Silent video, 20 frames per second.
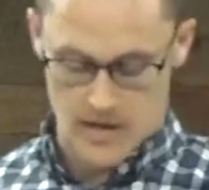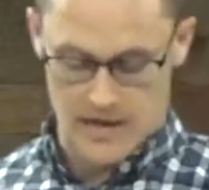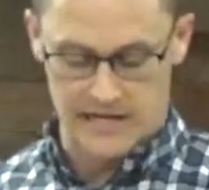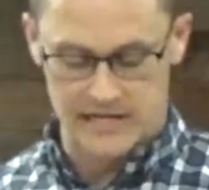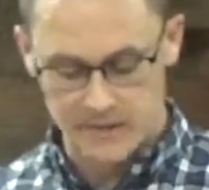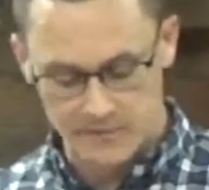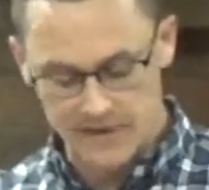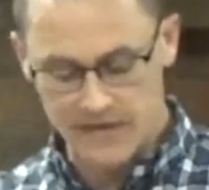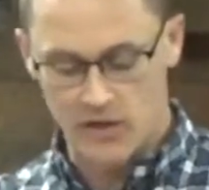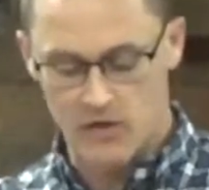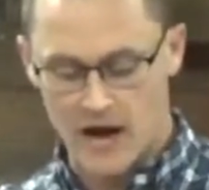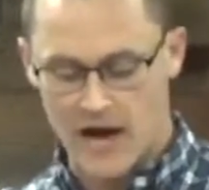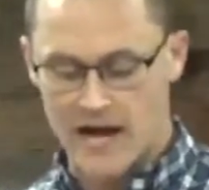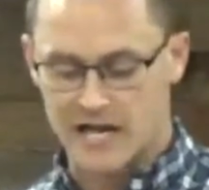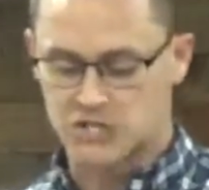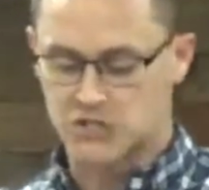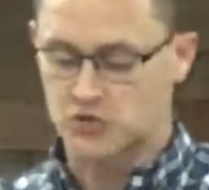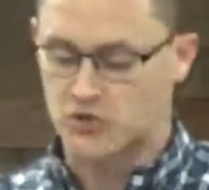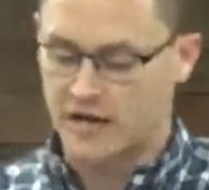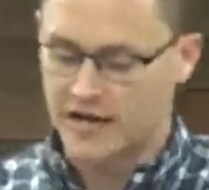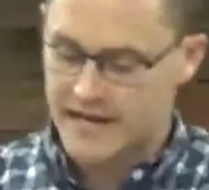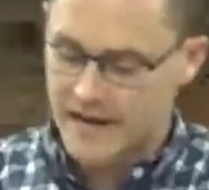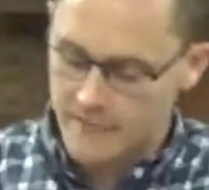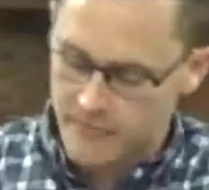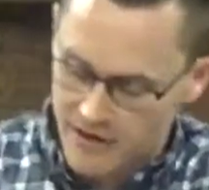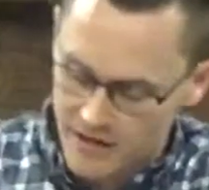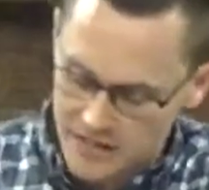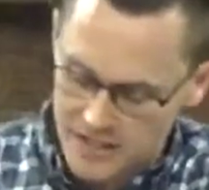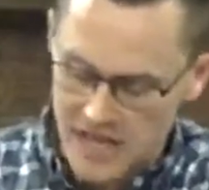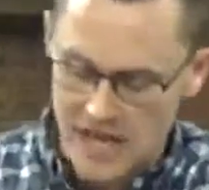Y debido a eso he
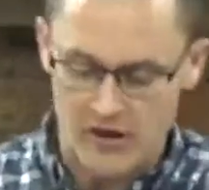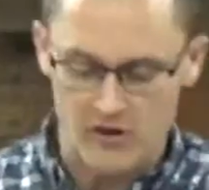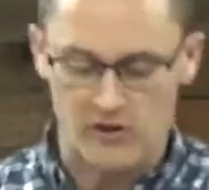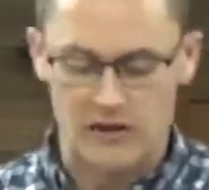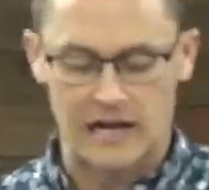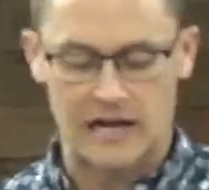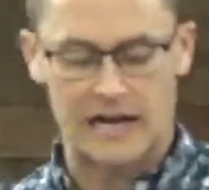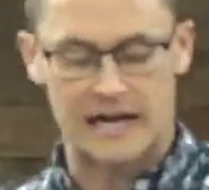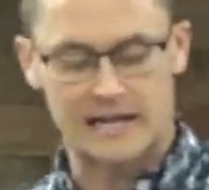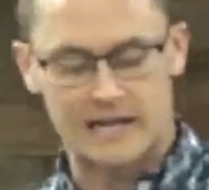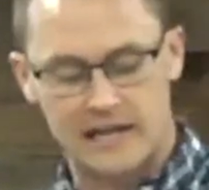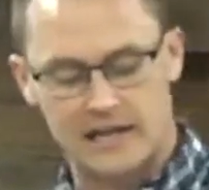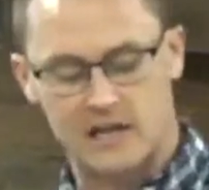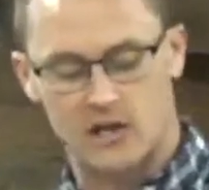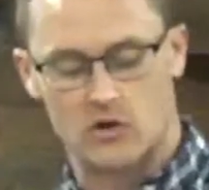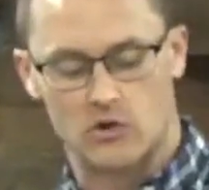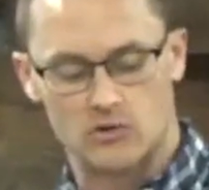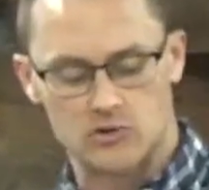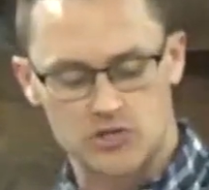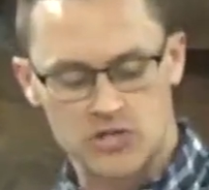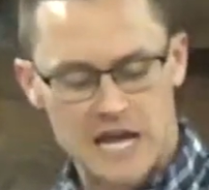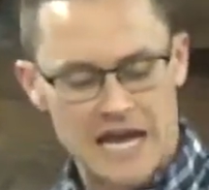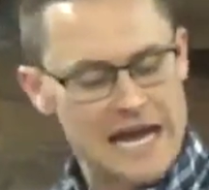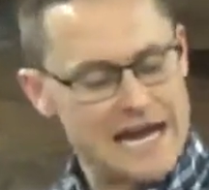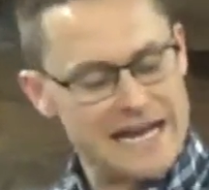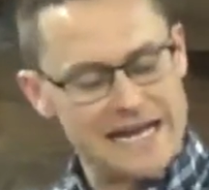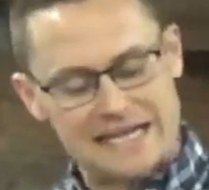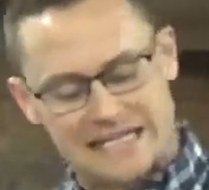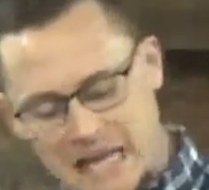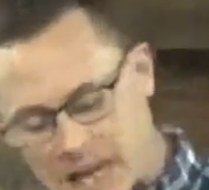quebrantado la ley de Dios
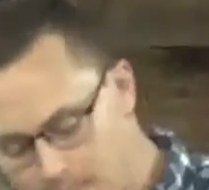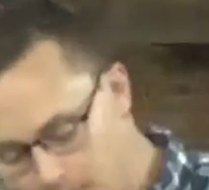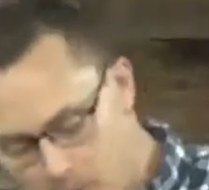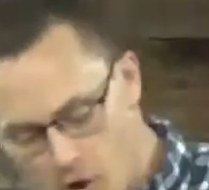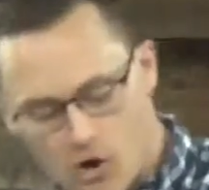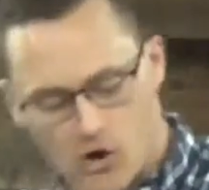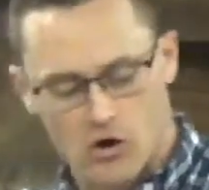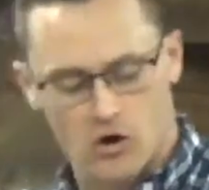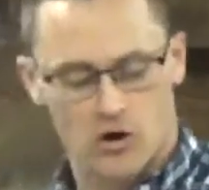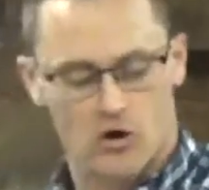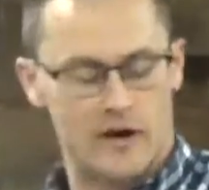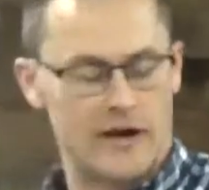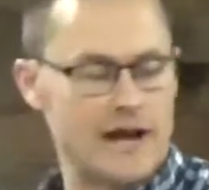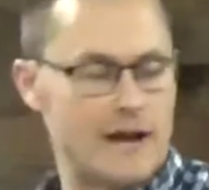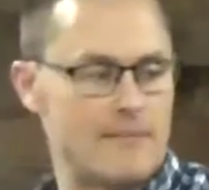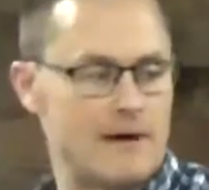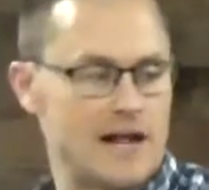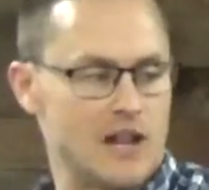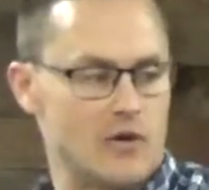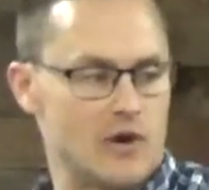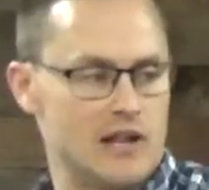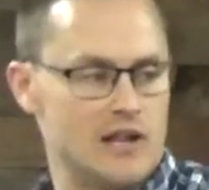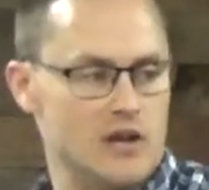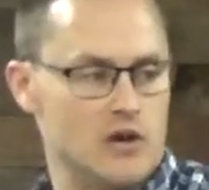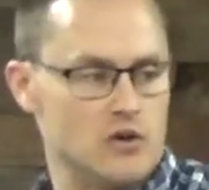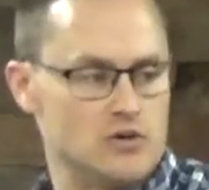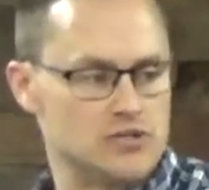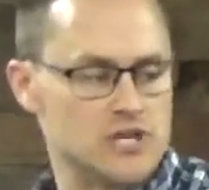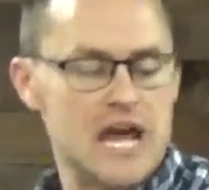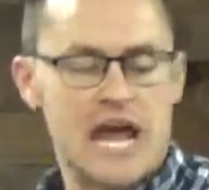y tampoco lo he amado a
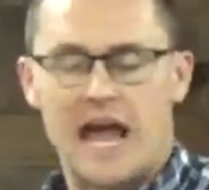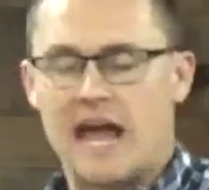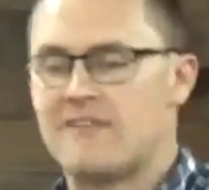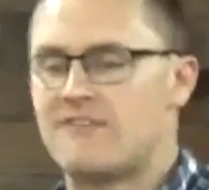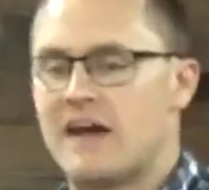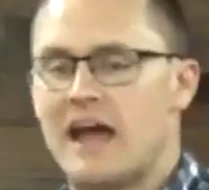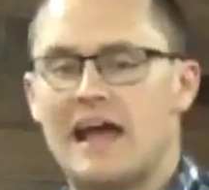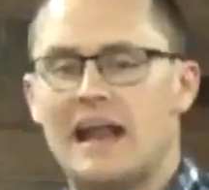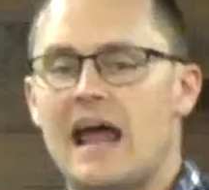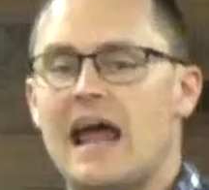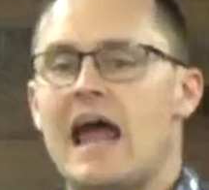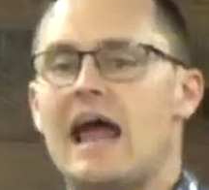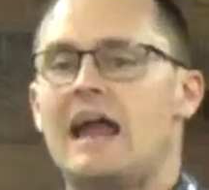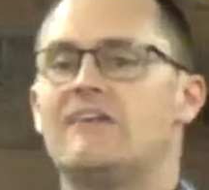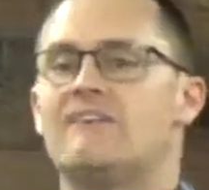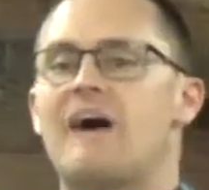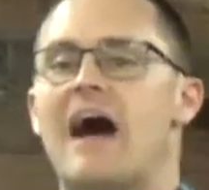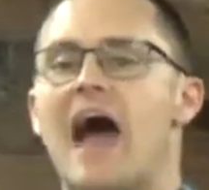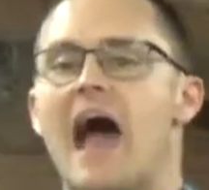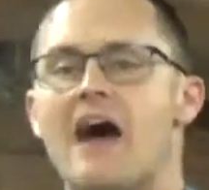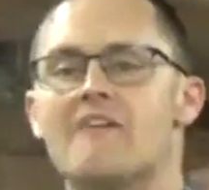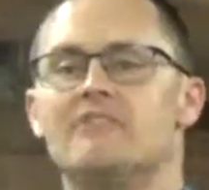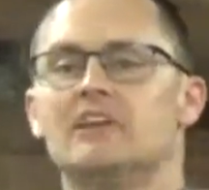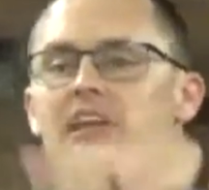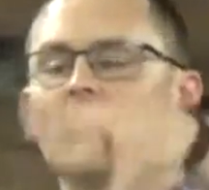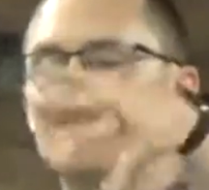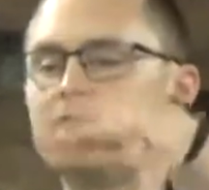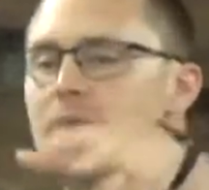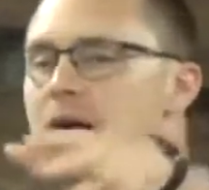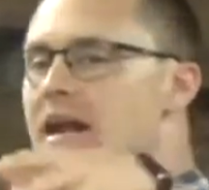Dios. If I
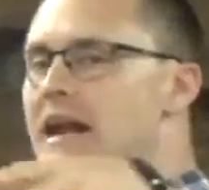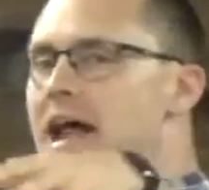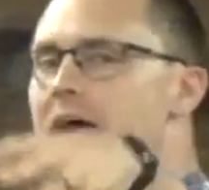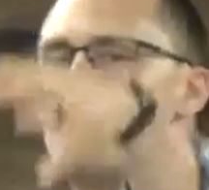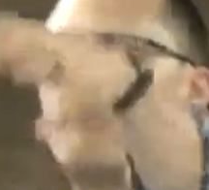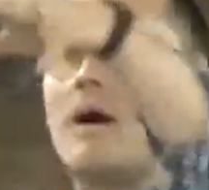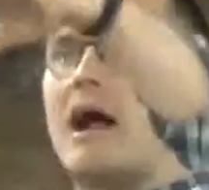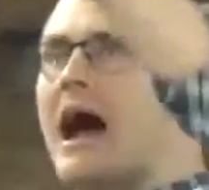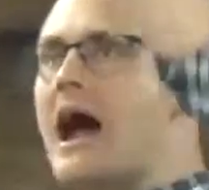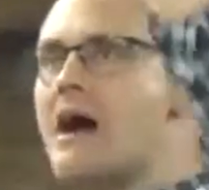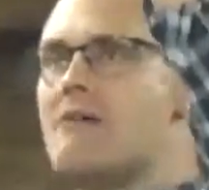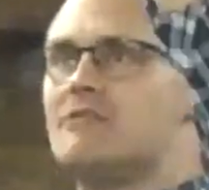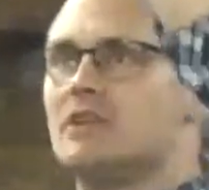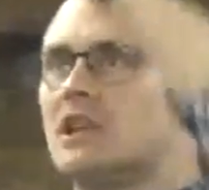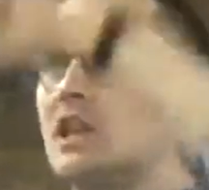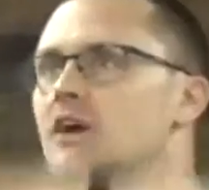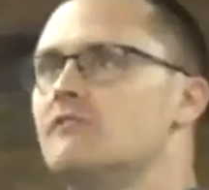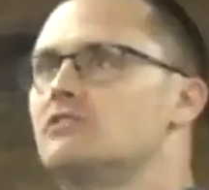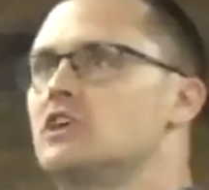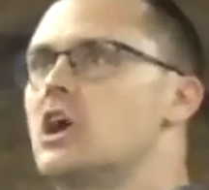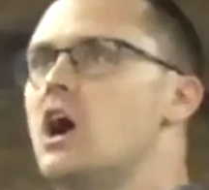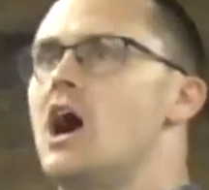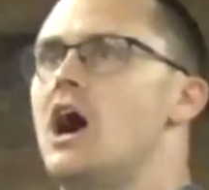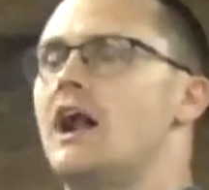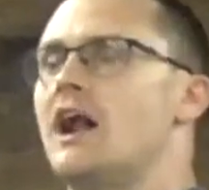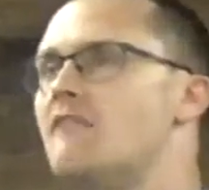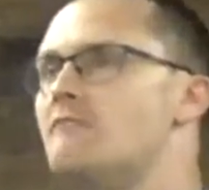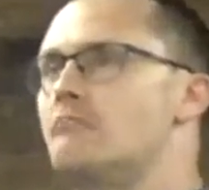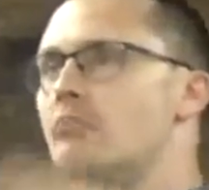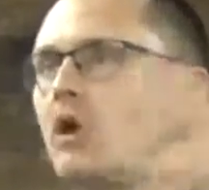haven't loved my neighbor, I haven't loved
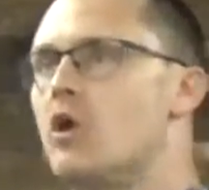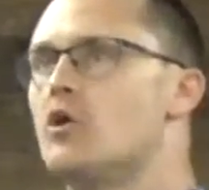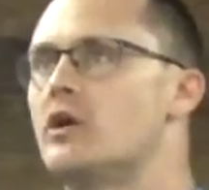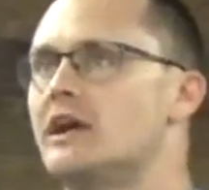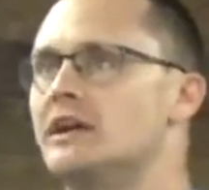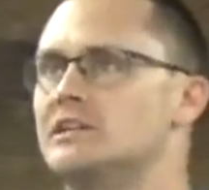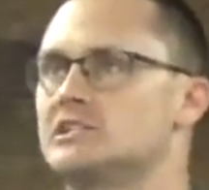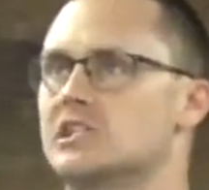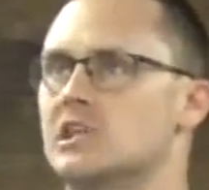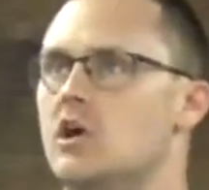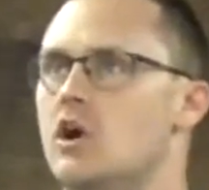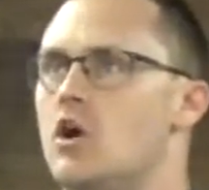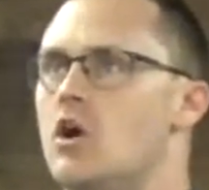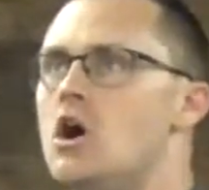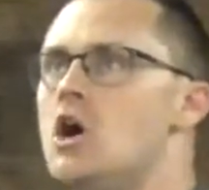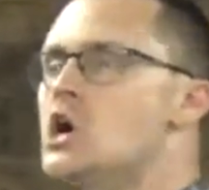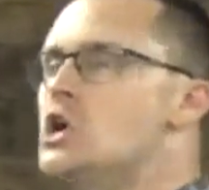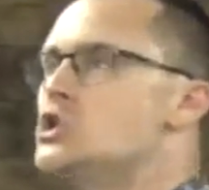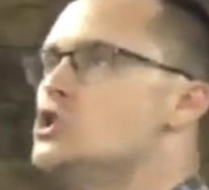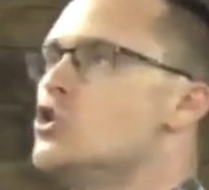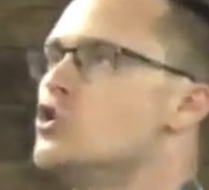God, I've broken His law.